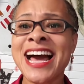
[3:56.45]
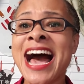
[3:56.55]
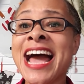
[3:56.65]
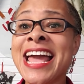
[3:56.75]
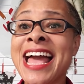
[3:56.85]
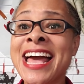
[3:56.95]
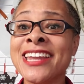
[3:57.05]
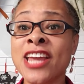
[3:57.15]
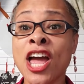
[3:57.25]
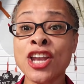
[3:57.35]
I
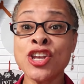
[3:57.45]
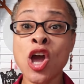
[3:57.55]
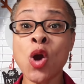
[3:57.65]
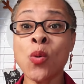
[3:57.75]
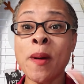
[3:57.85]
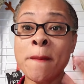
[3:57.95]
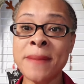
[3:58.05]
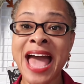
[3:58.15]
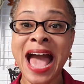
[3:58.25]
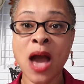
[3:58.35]
had no
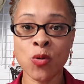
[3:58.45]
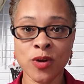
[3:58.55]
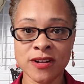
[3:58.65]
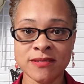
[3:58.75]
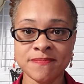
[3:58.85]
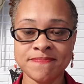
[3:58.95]
power.